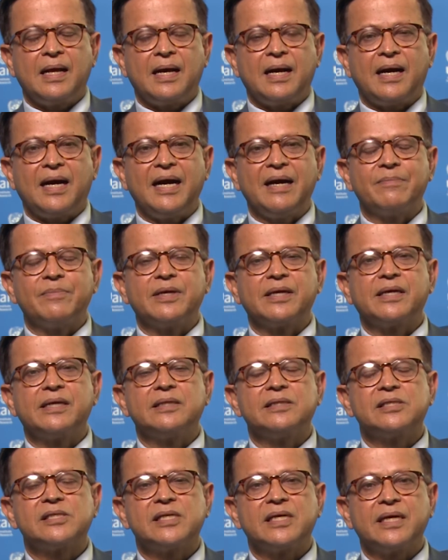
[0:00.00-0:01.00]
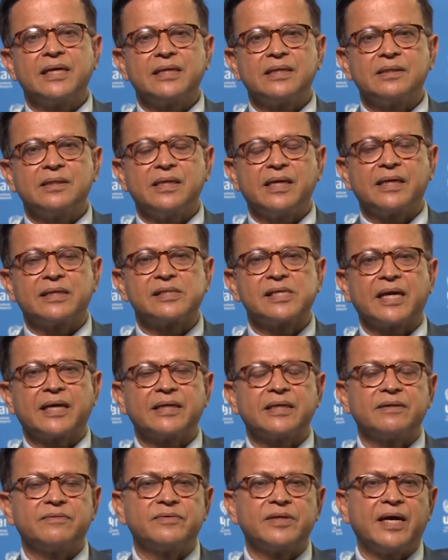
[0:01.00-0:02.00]
I am Nikhil, Seth, the
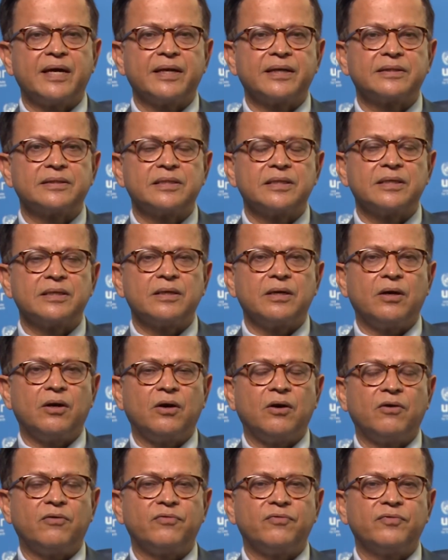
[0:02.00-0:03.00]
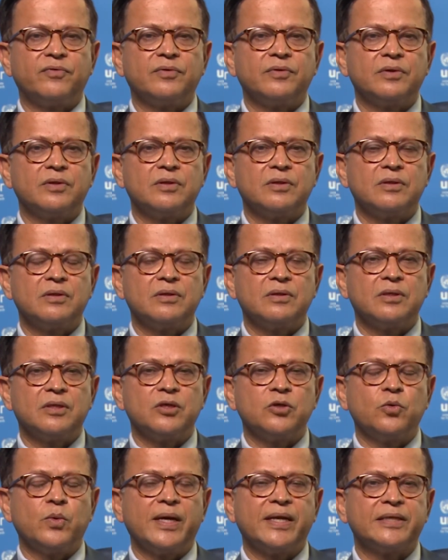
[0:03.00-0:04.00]
Executive Director of the
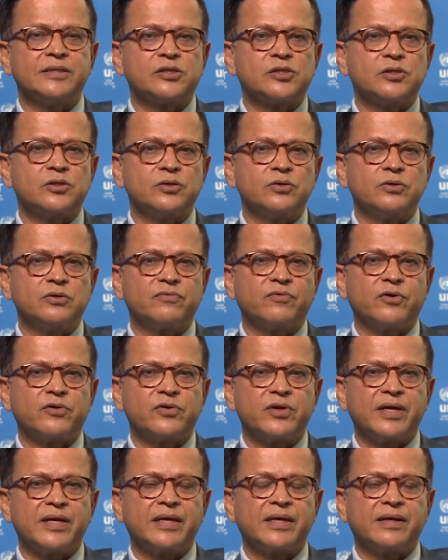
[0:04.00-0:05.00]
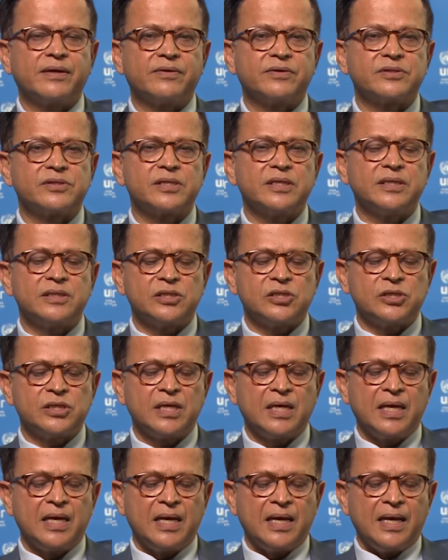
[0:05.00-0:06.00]
UN Institute for Training and Research,
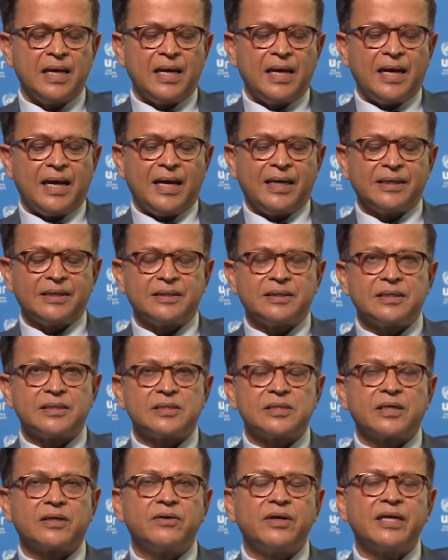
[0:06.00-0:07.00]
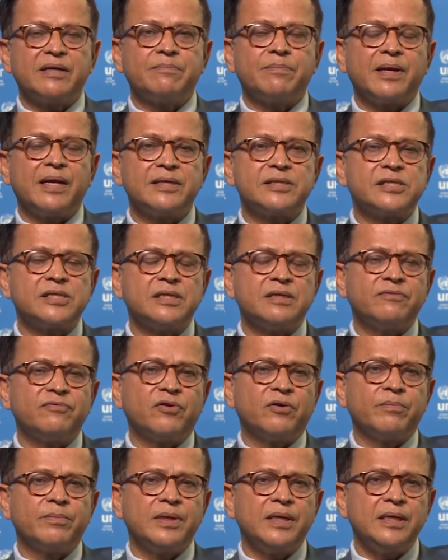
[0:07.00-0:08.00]
and it is a great pleasure
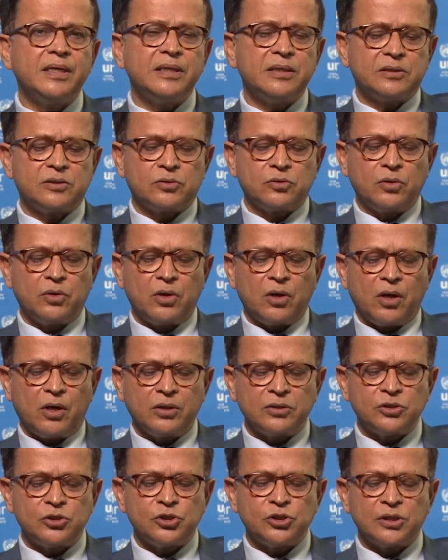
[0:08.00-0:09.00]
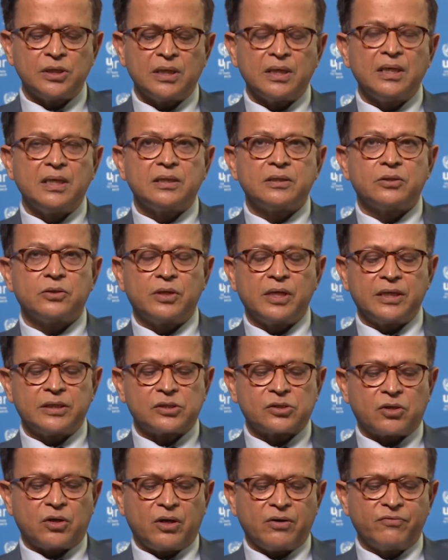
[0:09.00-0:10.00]
for me to launch
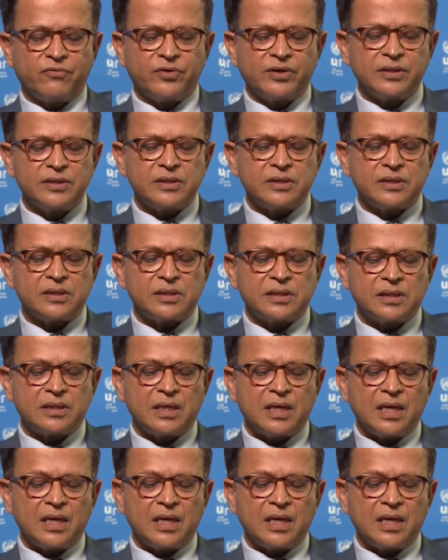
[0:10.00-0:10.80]
today's conference